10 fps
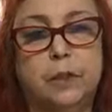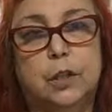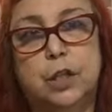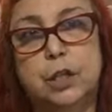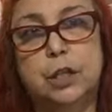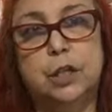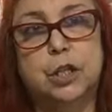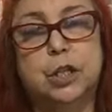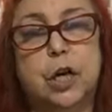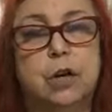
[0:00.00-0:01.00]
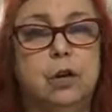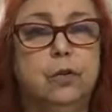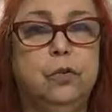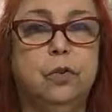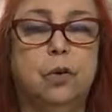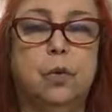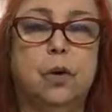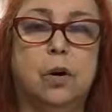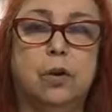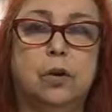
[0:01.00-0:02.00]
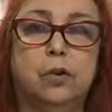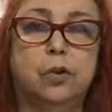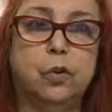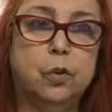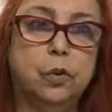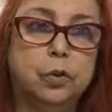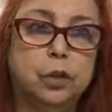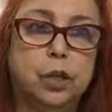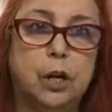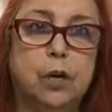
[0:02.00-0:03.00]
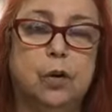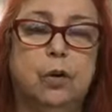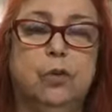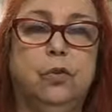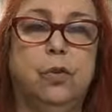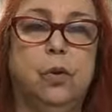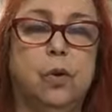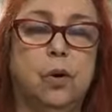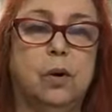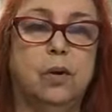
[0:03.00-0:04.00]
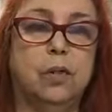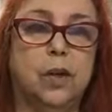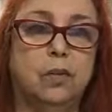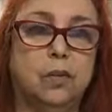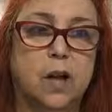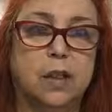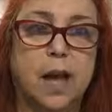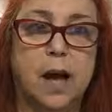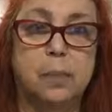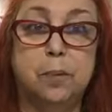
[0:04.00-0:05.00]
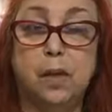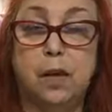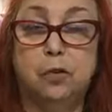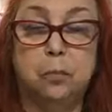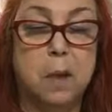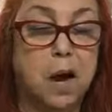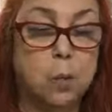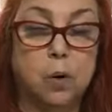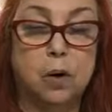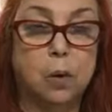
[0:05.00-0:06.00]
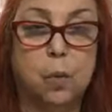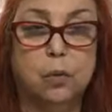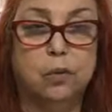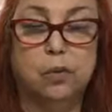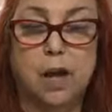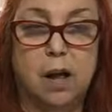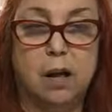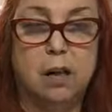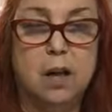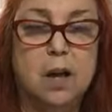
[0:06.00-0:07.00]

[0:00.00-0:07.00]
church shows or school shows or things like that, because my work won't sell.